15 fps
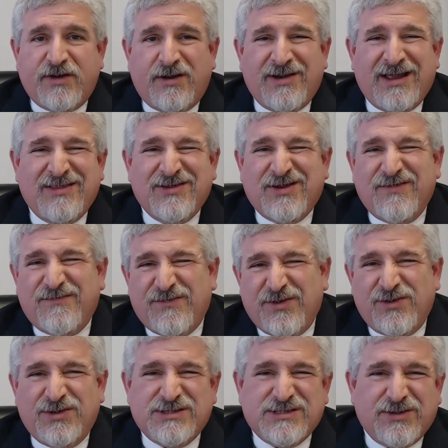Now, I'm not looking for
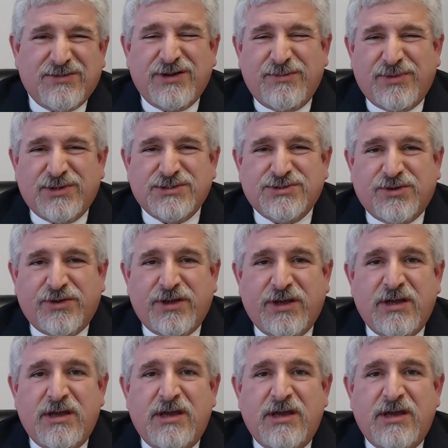your utility bills, really.